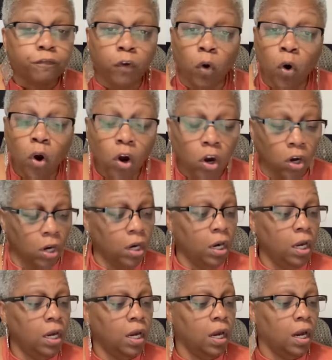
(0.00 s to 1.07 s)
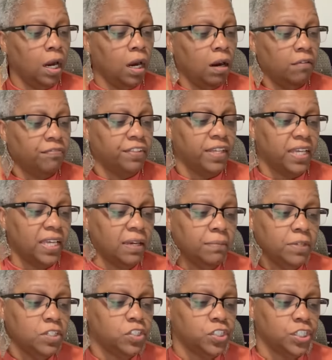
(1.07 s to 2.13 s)
Four of the
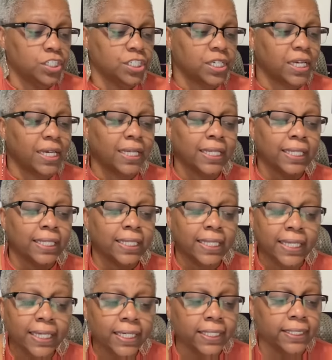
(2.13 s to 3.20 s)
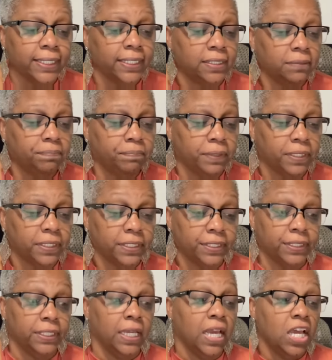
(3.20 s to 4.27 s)
images clearly
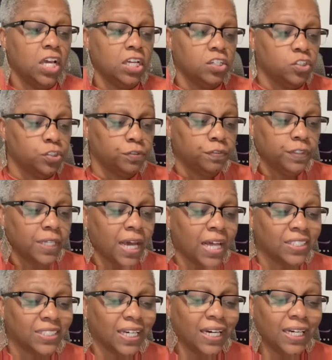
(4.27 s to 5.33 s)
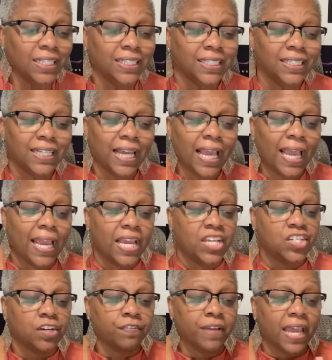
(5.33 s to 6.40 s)
depicted juveniles under the
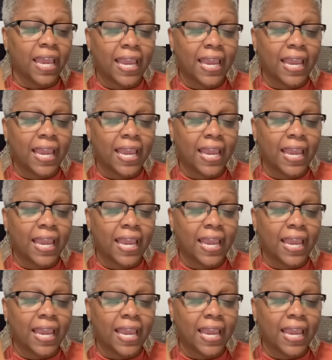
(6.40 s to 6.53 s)
age of